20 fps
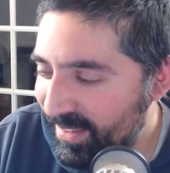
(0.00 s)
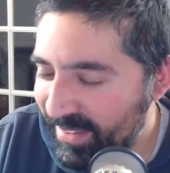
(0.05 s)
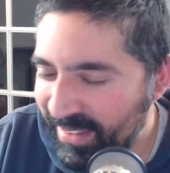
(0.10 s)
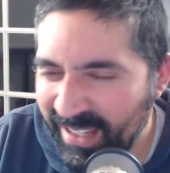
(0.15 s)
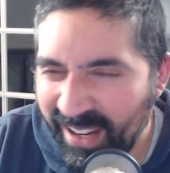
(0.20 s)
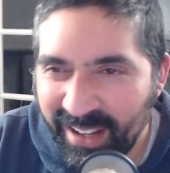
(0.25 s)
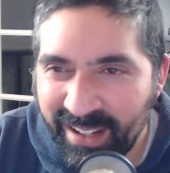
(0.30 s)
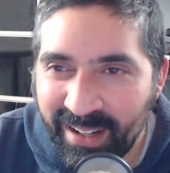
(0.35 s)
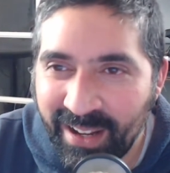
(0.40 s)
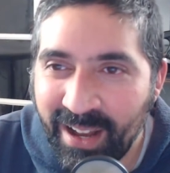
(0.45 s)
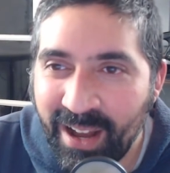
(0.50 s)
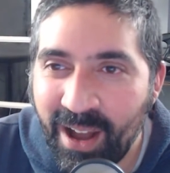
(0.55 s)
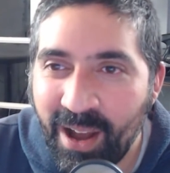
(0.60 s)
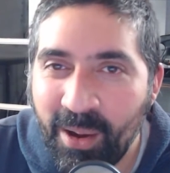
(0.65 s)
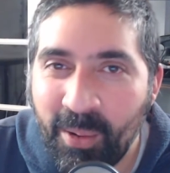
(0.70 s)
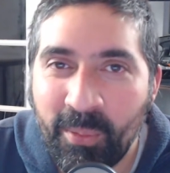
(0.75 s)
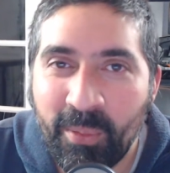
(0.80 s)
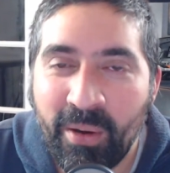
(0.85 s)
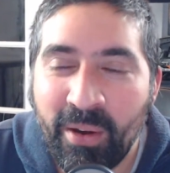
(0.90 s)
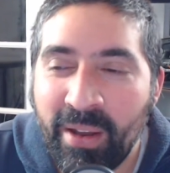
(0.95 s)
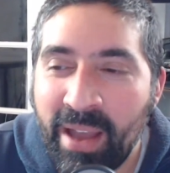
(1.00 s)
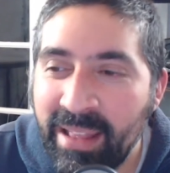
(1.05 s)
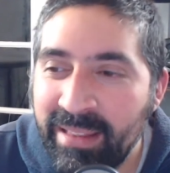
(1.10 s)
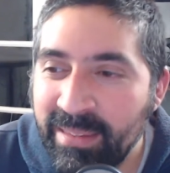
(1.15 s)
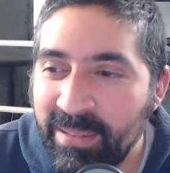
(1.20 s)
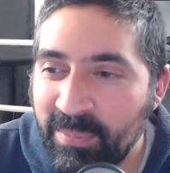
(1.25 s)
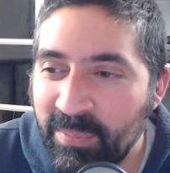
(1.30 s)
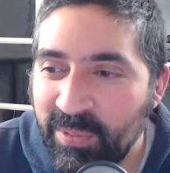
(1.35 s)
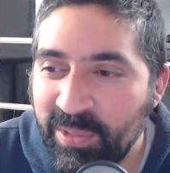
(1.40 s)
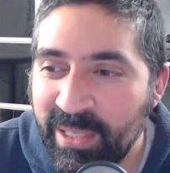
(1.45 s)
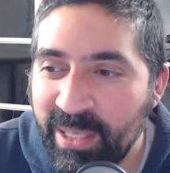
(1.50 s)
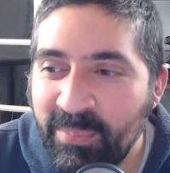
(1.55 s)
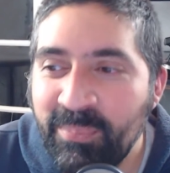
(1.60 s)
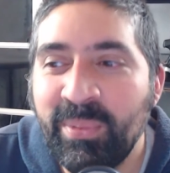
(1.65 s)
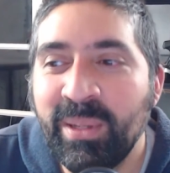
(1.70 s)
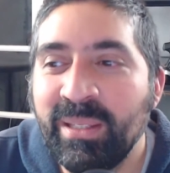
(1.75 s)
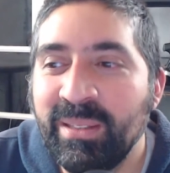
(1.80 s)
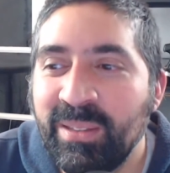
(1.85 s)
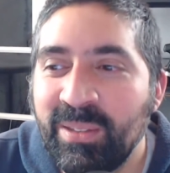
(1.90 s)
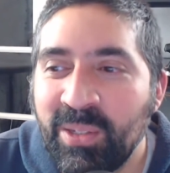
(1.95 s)
I had some
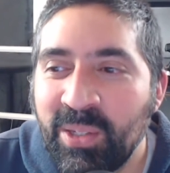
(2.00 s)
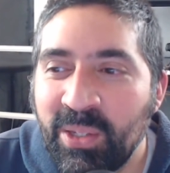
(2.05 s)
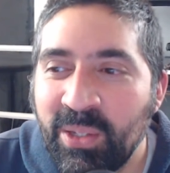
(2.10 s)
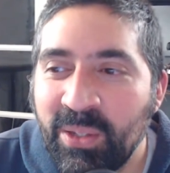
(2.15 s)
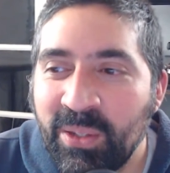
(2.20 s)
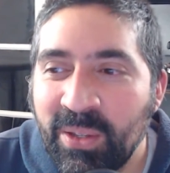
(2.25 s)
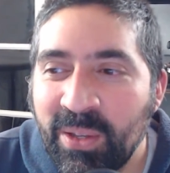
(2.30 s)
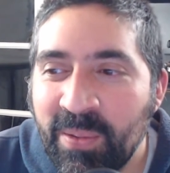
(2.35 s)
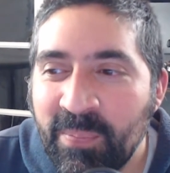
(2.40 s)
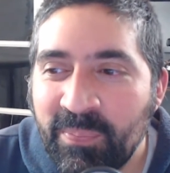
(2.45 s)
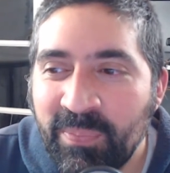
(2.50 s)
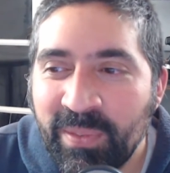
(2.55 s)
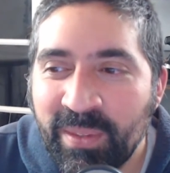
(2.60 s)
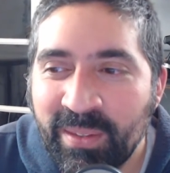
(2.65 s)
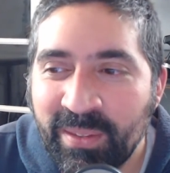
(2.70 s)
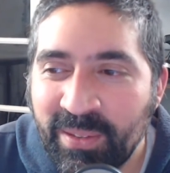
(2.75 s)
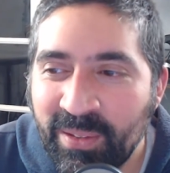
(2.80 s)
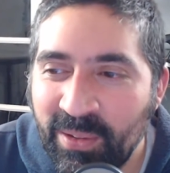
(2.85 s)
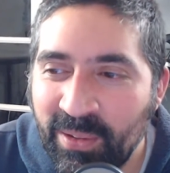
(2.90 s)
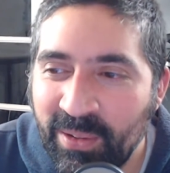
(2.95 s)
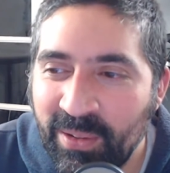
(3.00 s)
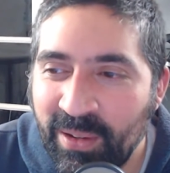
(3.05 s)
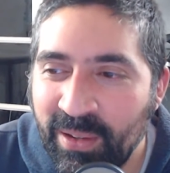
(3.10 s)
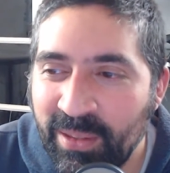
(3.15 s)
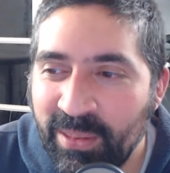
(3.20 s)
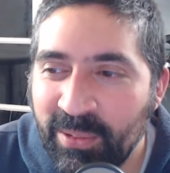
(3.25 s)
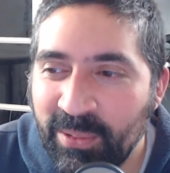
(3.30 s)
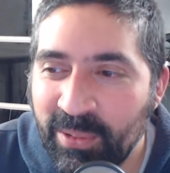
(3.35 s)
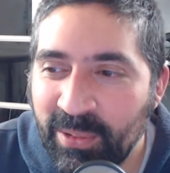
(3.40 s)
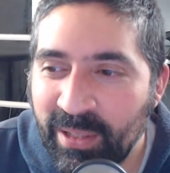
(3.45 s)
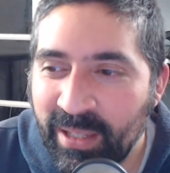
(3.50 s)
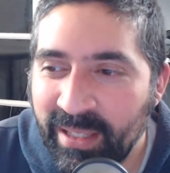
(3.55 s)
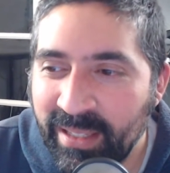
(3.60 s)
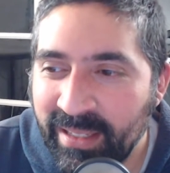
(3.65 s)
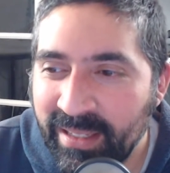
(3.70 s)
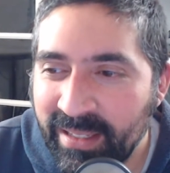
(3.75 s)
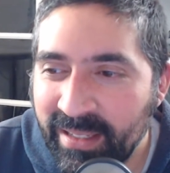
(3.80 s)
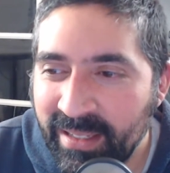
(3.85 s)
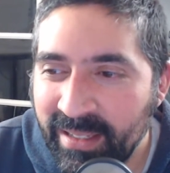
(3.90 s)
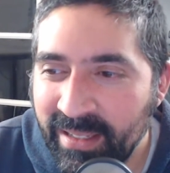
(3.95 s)
shipping to do, so I thought,
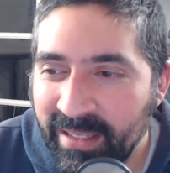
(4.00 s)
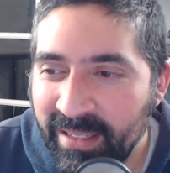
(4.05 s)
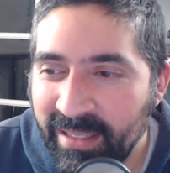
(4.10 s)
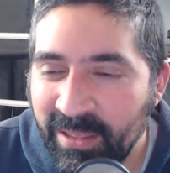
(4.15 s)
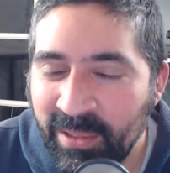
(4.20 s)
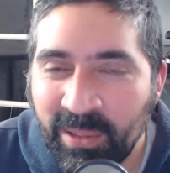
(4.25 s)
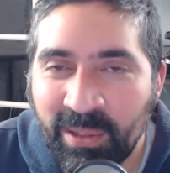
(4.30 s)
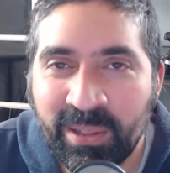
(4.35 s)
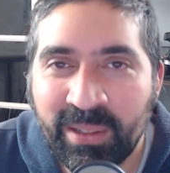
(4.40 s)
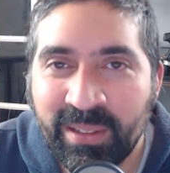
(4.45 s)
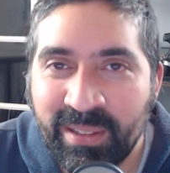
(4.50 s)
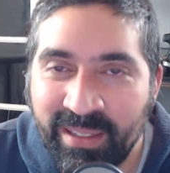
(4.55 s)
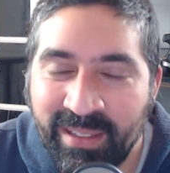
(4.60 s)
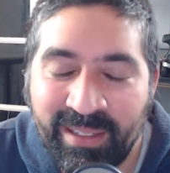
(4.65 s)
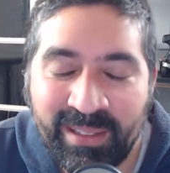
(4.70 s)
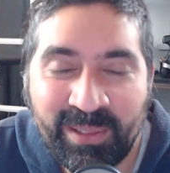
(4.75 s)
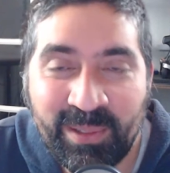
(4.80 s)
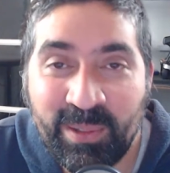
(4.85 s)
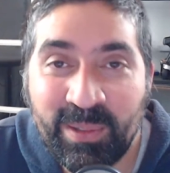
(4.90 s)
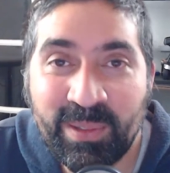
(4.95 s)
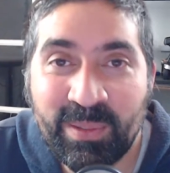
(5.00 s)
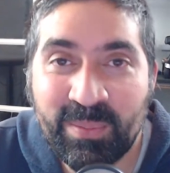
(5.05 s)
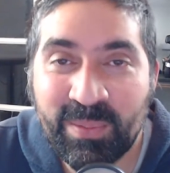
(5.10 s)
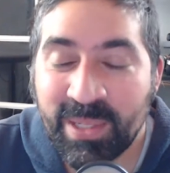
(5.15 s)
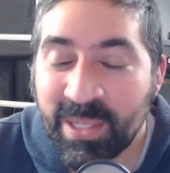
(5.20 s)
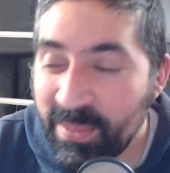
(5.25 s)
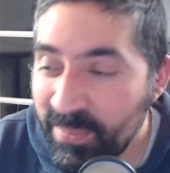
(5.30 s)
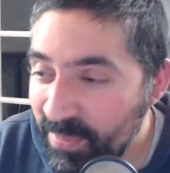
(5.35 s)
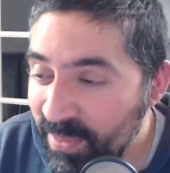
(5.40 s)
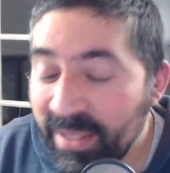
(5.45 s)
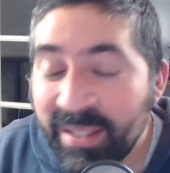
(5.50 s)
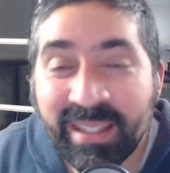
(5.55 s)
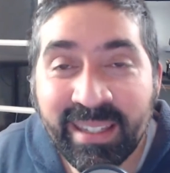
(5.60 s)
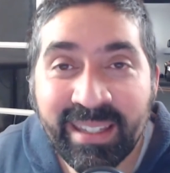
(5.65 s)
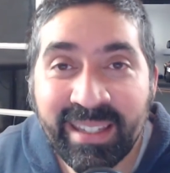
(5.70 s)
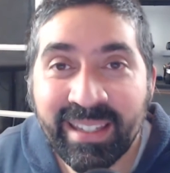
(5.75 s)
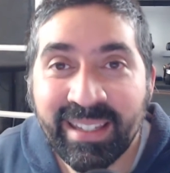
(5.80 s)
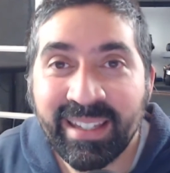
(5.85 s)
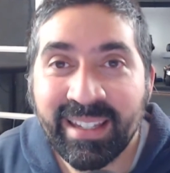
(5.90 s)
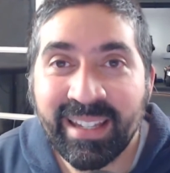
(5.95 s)
like, you know, do some shipping
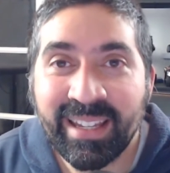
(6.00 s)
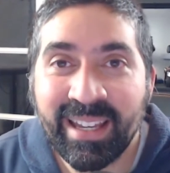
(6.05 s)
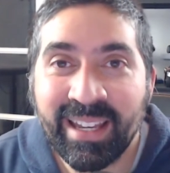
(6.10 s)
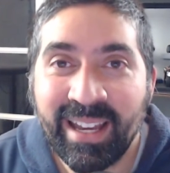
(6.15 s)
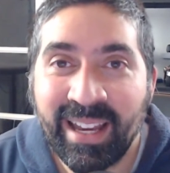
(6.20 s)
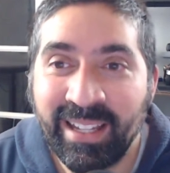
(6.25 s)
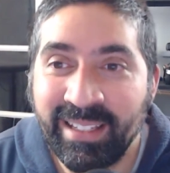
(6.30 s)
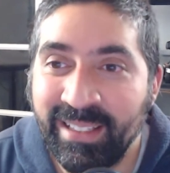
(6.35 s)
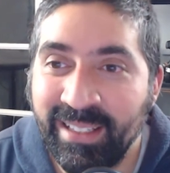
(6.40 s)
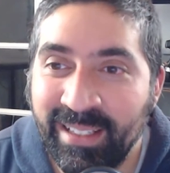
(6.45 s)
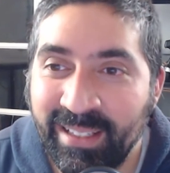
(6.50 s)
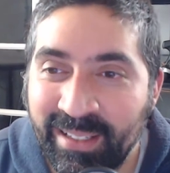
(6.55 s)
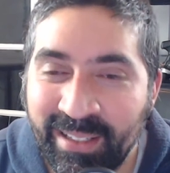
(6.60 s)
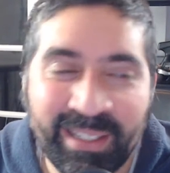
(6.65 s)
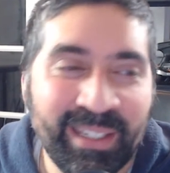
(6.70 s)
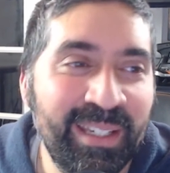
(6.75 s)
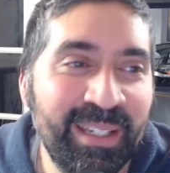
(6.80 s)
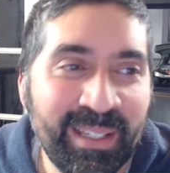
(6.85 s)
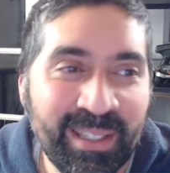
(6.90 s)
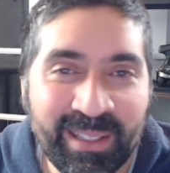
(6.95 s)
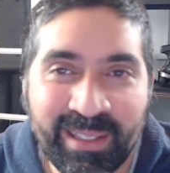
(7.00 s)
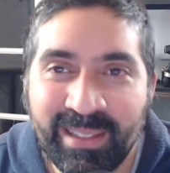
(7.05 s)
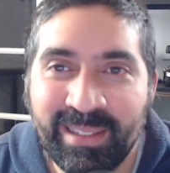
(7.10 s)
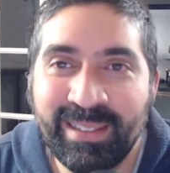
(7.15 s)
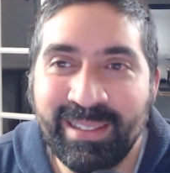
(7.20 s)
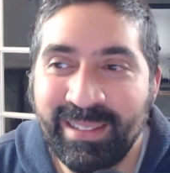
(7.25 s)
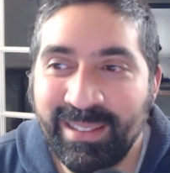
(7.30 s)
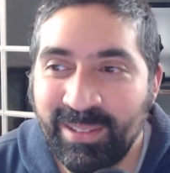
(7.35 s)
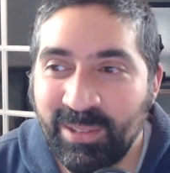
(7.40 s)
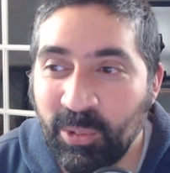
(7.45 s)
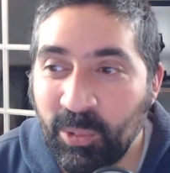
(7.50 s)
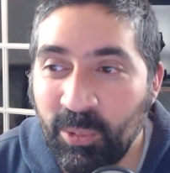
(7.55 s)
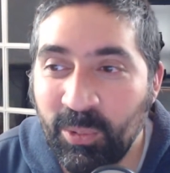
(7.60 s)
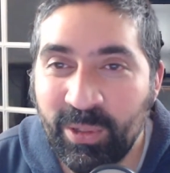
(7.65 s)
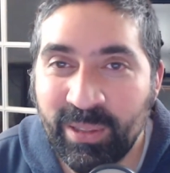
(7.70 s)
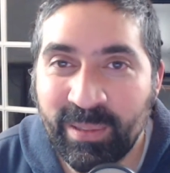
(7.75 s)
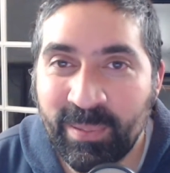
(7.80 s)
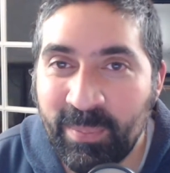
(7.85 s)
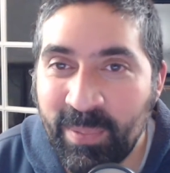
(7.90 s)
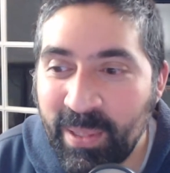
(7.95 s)
and like talk
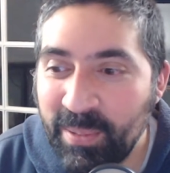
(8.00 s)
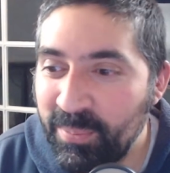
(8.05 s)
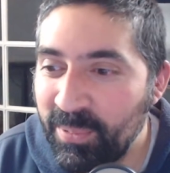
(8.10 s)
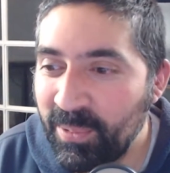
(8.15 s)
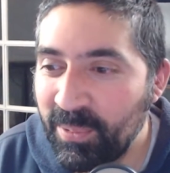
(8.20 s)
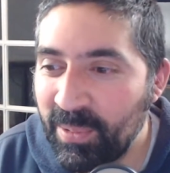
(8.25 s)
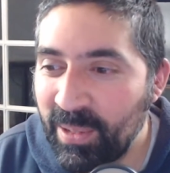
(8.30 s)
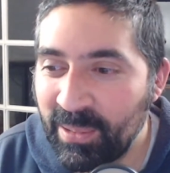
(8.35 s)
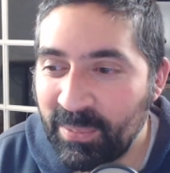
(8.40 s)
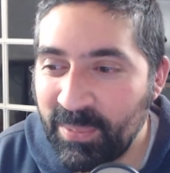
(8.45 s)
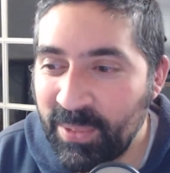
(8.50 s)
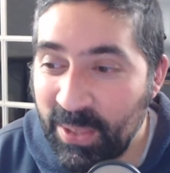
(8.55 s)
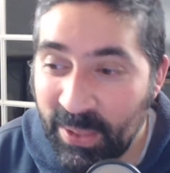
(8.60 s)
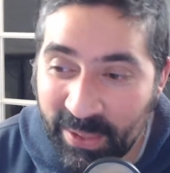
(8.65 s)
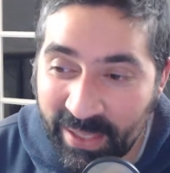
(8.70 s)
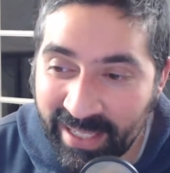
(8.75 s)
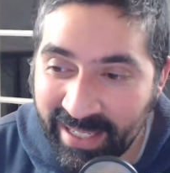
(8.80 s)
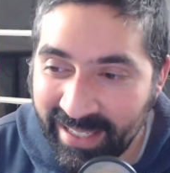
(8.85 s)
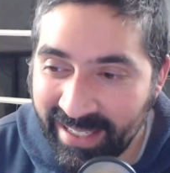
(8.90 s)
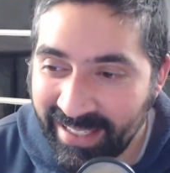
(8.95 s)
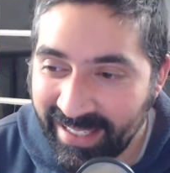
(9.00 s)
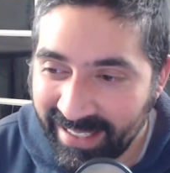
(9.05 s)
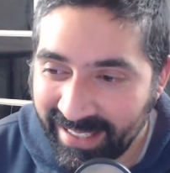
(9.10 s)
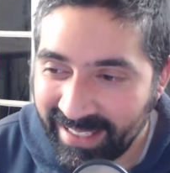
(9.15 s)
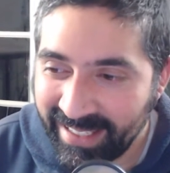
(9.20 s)
to people while I'm doing it.